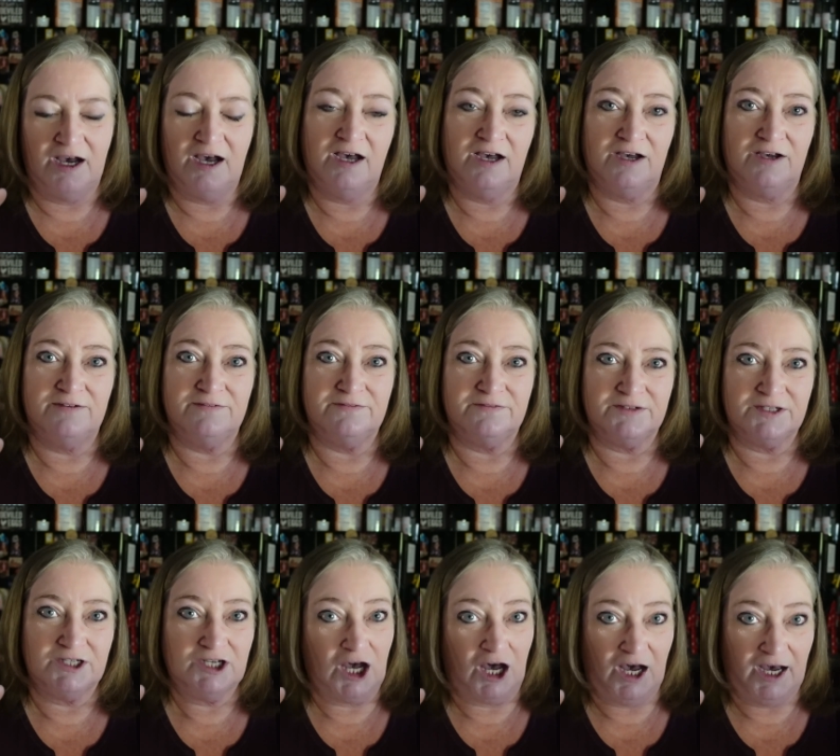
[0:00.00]
of
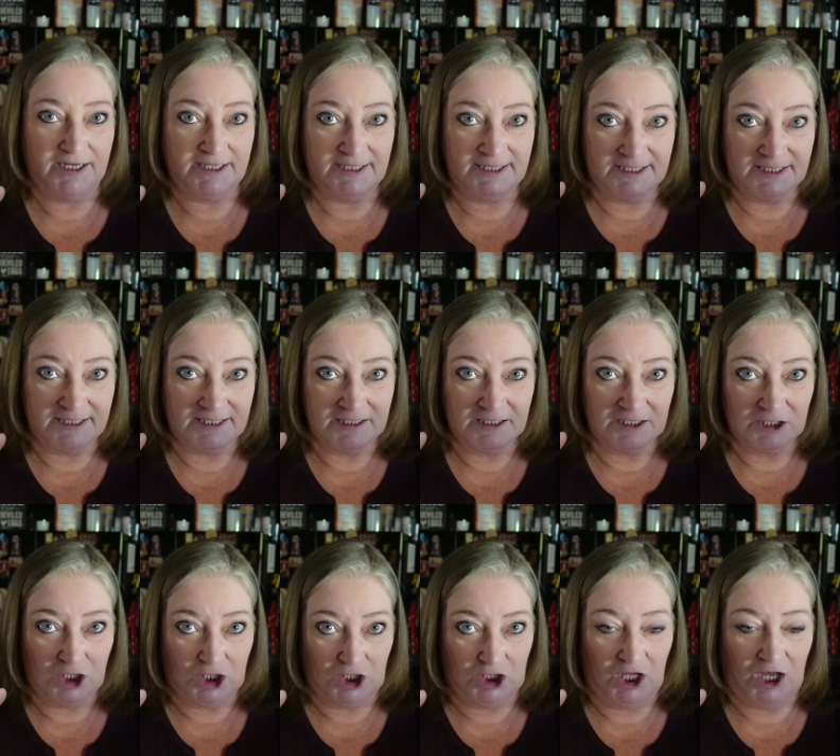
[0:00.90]
cotton
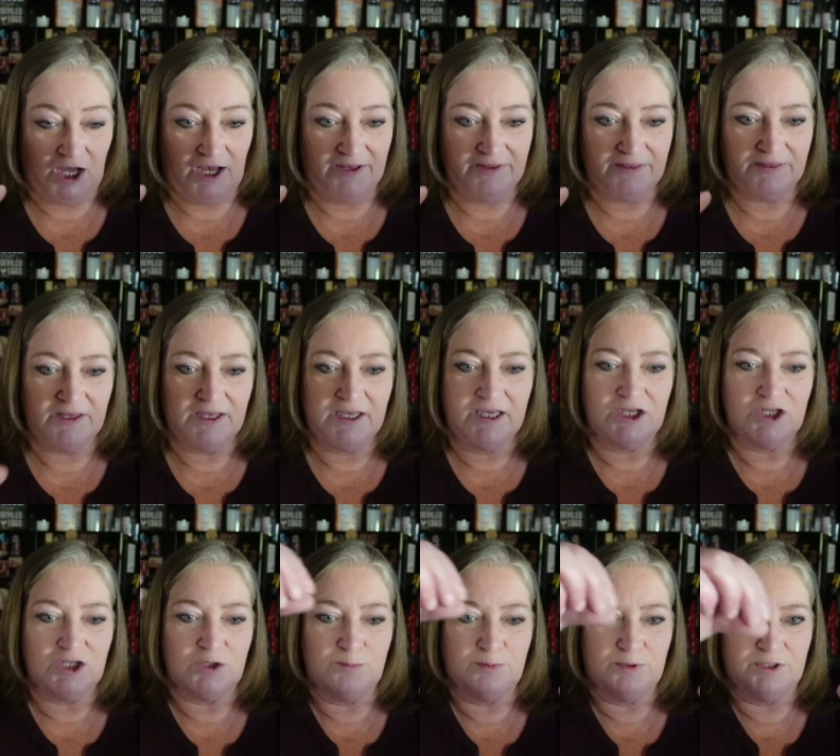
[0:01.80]
cloth,
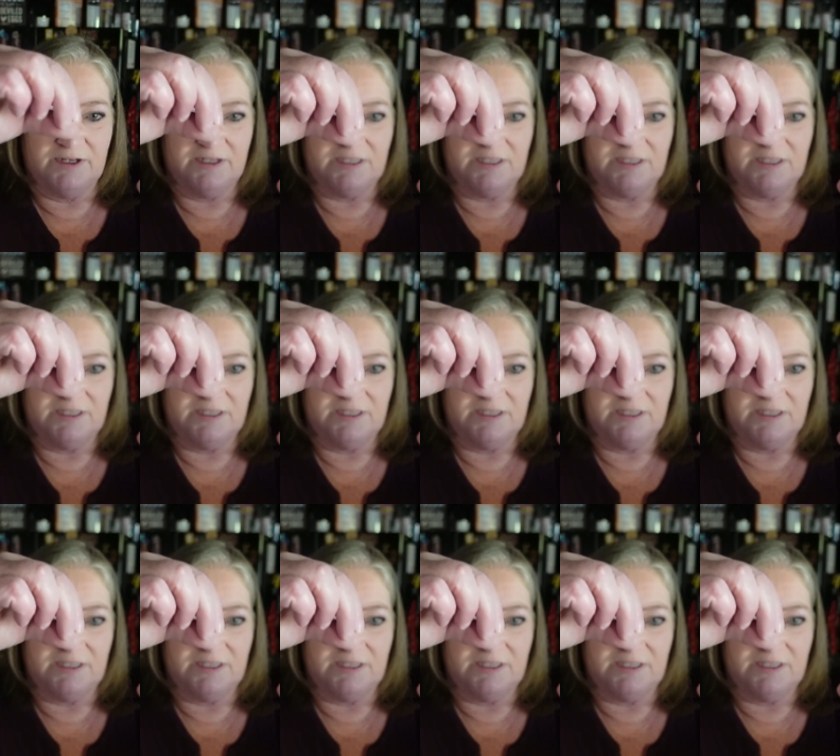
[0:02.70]
you put